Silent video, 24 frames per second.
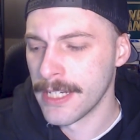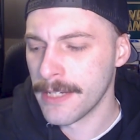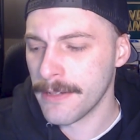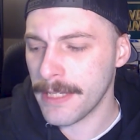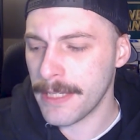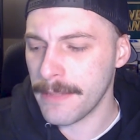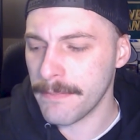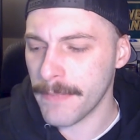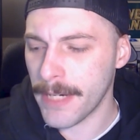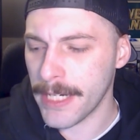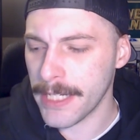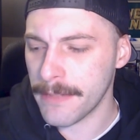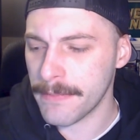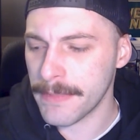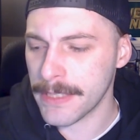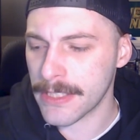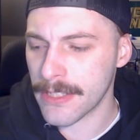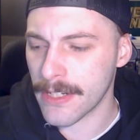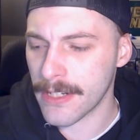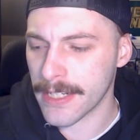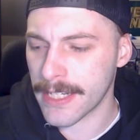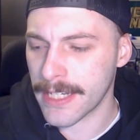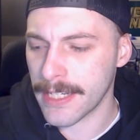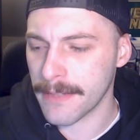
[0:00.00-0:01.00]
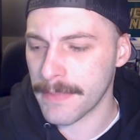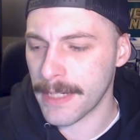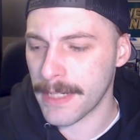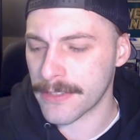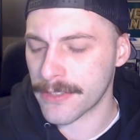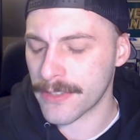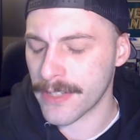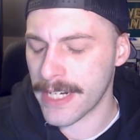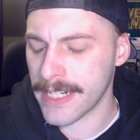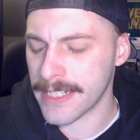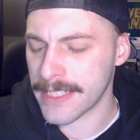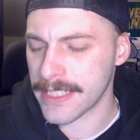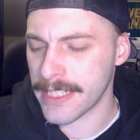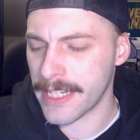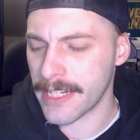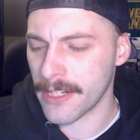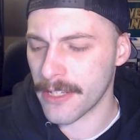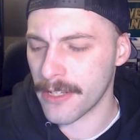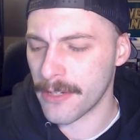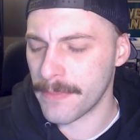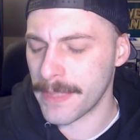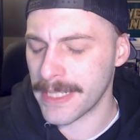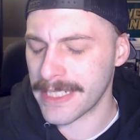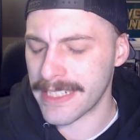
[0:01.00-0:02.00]
He might have been talking about
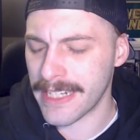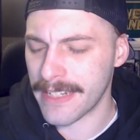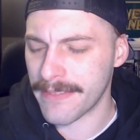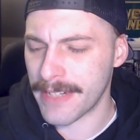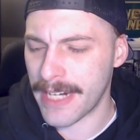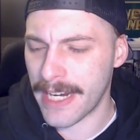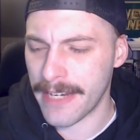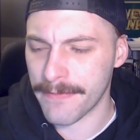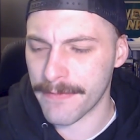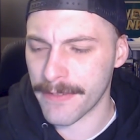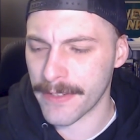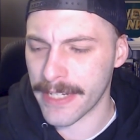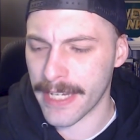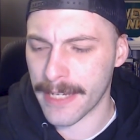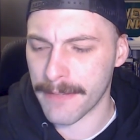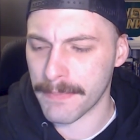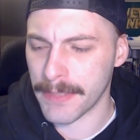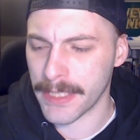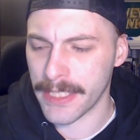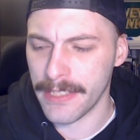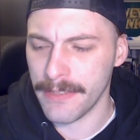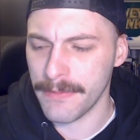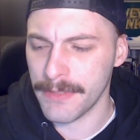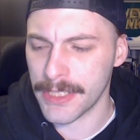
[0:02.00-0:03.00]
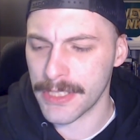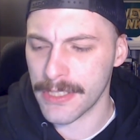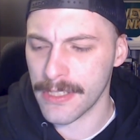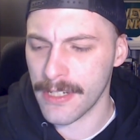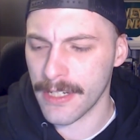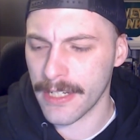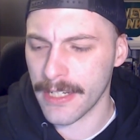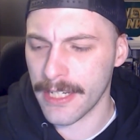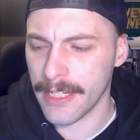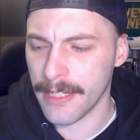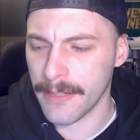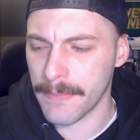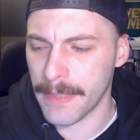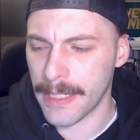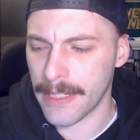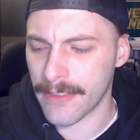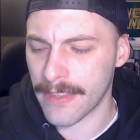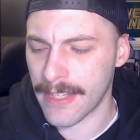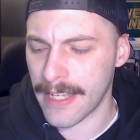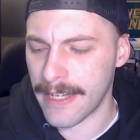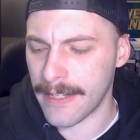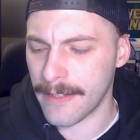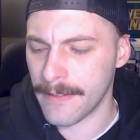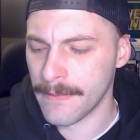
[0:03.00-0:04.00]
Draisaitl or McDavid. I forget, but he was talking
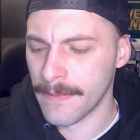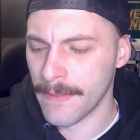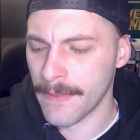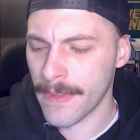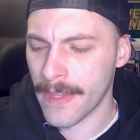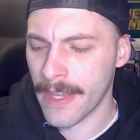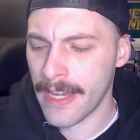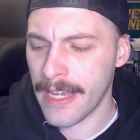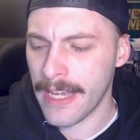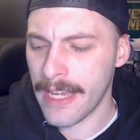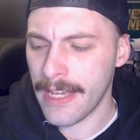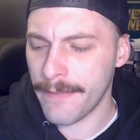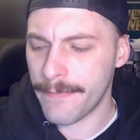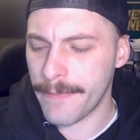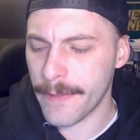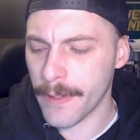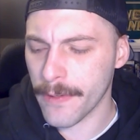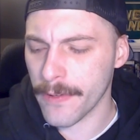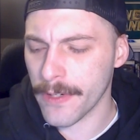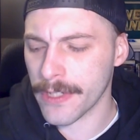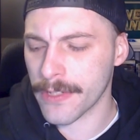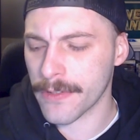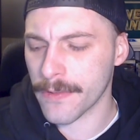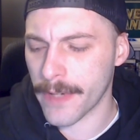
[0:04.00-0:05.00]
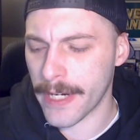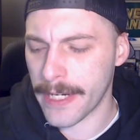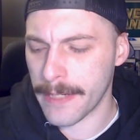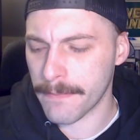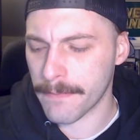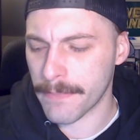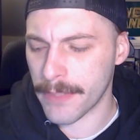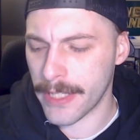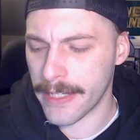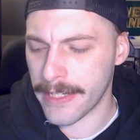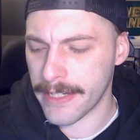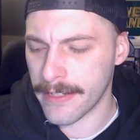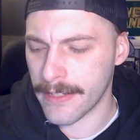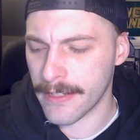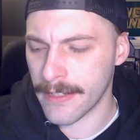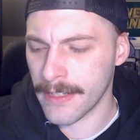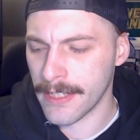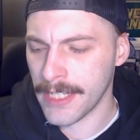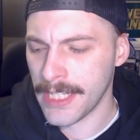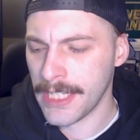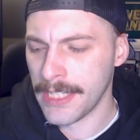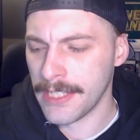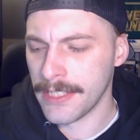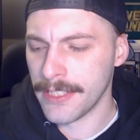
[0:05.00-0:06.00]
about that. If you're a great
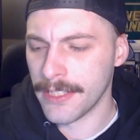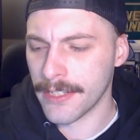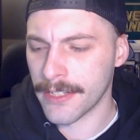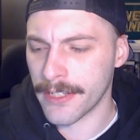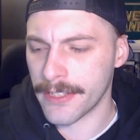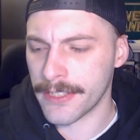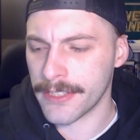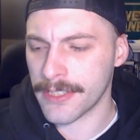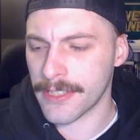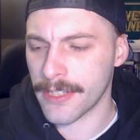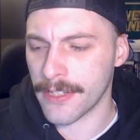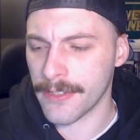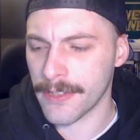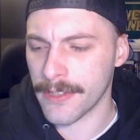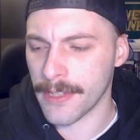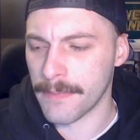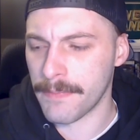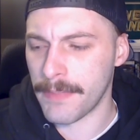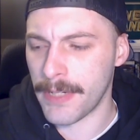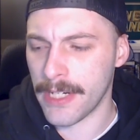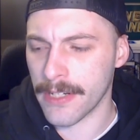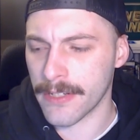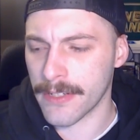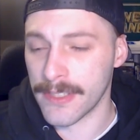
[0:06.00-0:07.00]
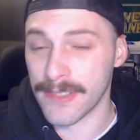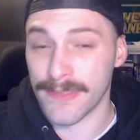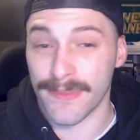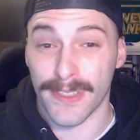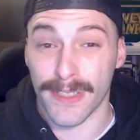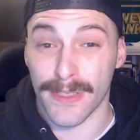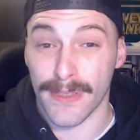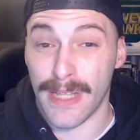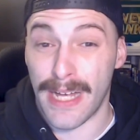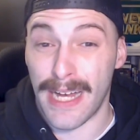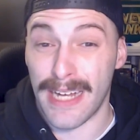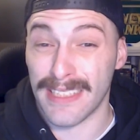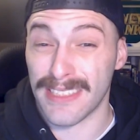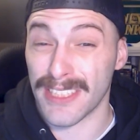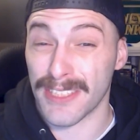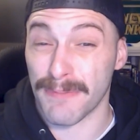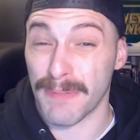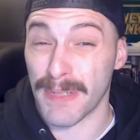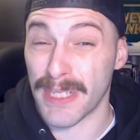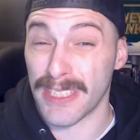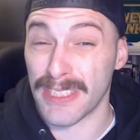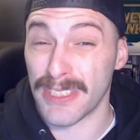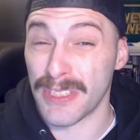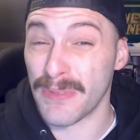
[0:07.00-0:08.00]
player, you're going to turn the puck over a lot
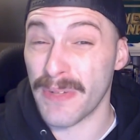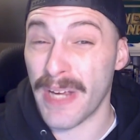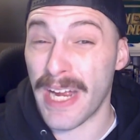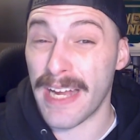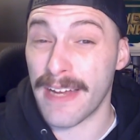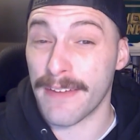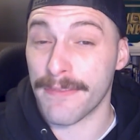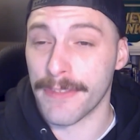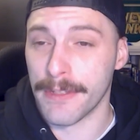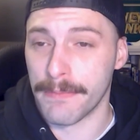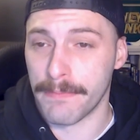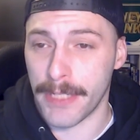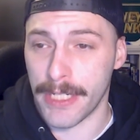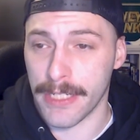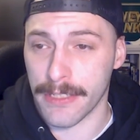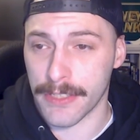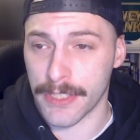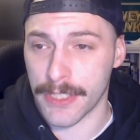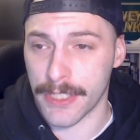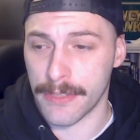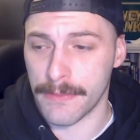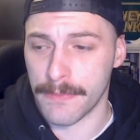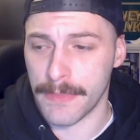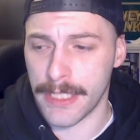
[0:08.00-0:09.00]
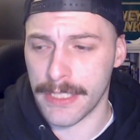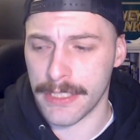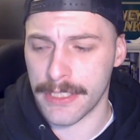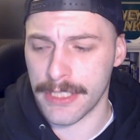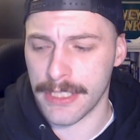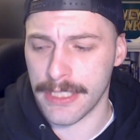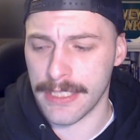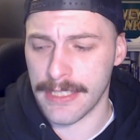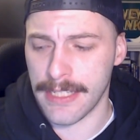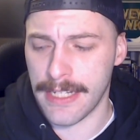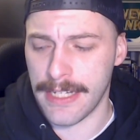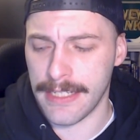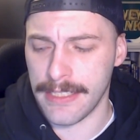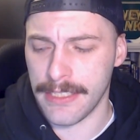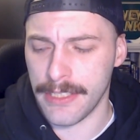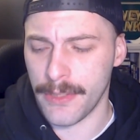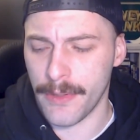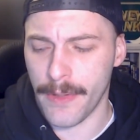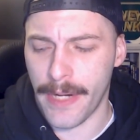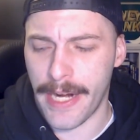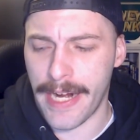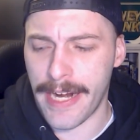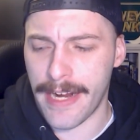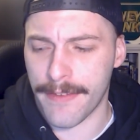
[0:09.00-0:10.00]
just because you have the puck so much, and that
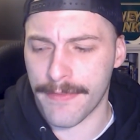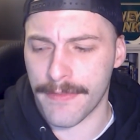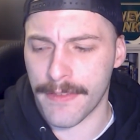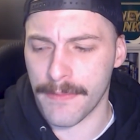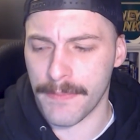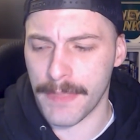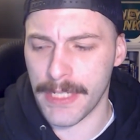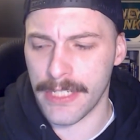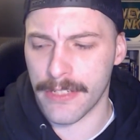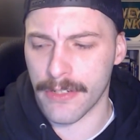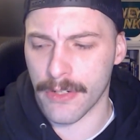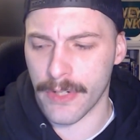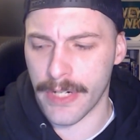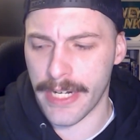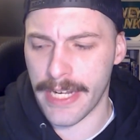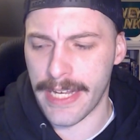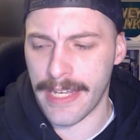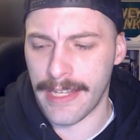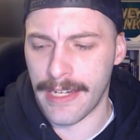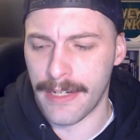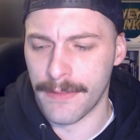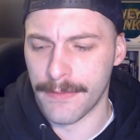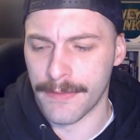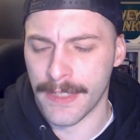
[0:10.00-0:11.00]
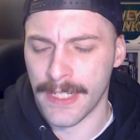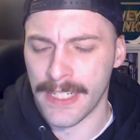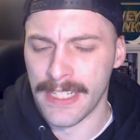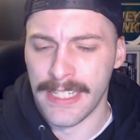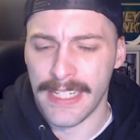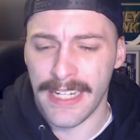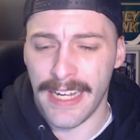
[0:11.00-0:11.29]
you have to be creative.